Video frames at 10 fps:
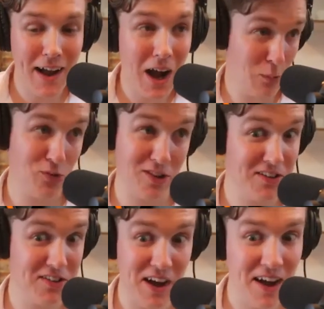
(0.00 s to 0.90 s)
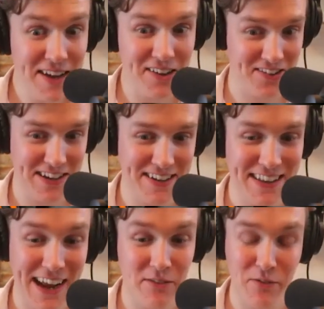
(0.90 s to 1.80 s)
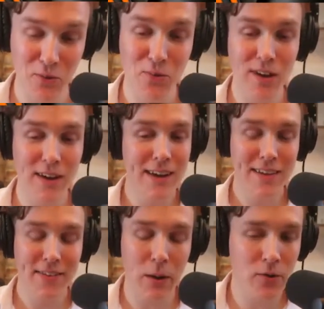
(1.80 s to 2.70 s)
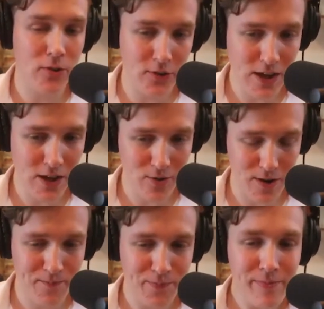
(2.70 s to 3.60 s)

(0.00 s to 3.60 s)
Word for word: I was going to die because I didn't have food. That was the secret.